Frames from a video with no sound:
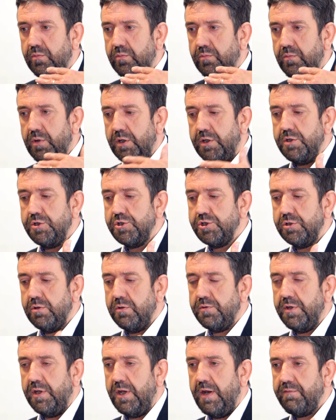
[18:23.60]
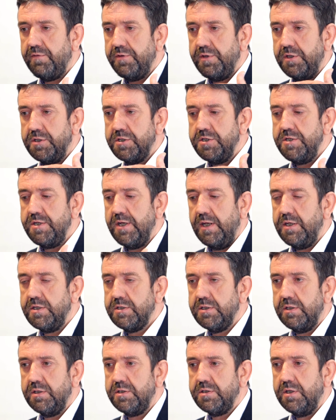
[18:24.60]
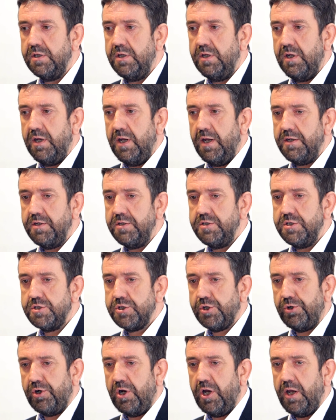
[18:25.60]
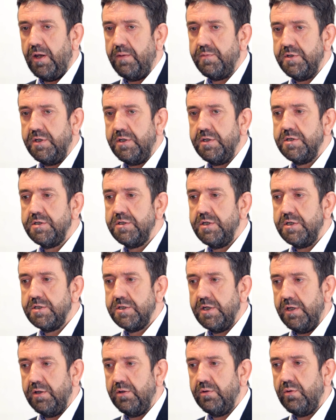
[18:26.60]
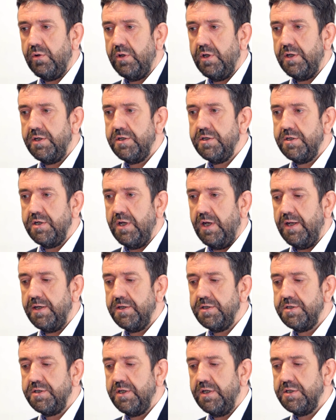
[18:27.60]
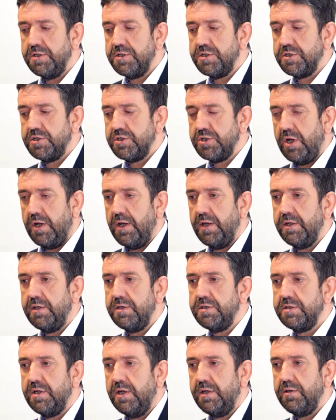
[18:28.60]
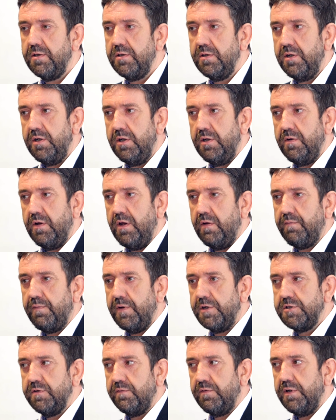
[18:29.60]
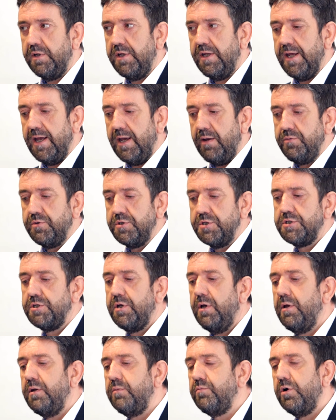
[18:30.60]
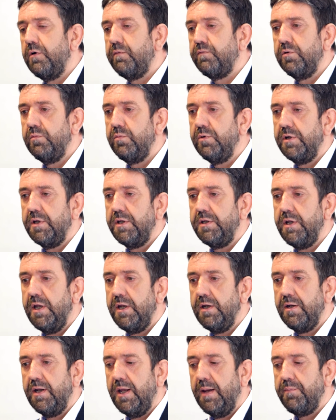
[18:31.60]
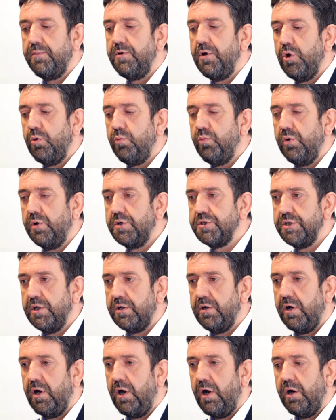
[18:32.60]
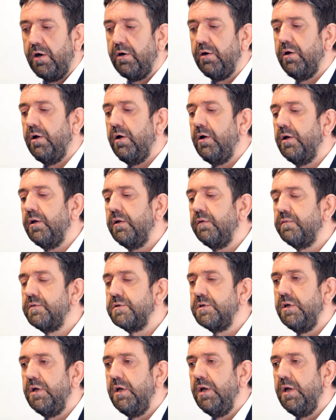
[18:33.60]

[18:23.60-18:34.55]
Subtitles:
making sure that everything's dated and described in detail, and it's signed and effectively countersigned, preferably in lab notebooks that are archived,